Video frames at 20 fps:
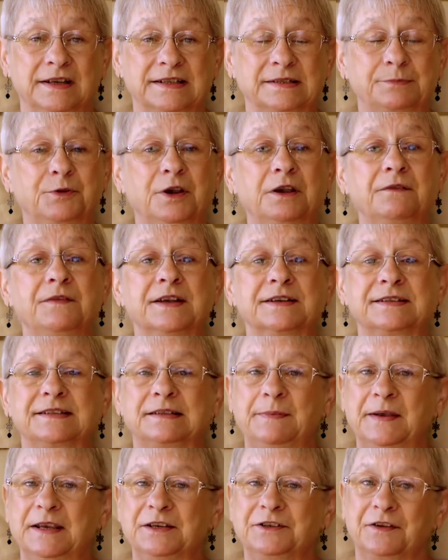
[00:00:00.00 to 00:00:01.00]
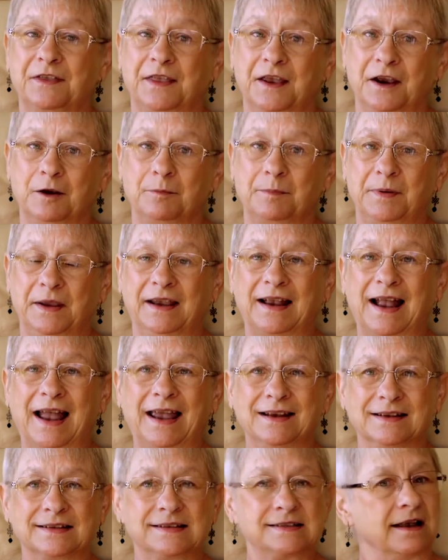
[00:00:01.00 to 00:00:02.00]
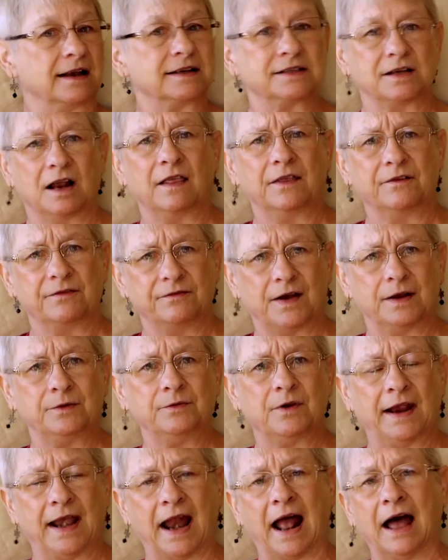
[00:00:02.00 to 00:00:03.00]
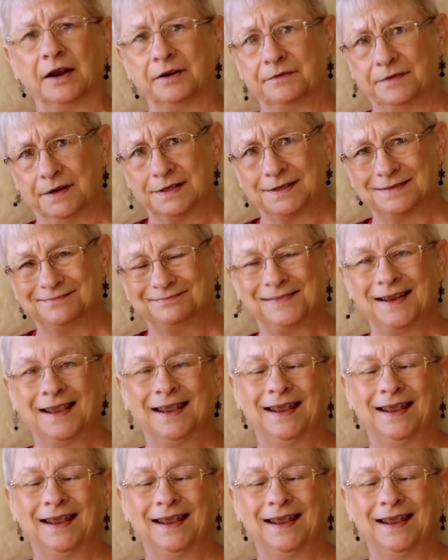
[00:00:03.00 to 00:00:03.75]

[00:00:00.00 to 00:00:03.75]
his previous speech therapy kind of sucked all the fun right out of it.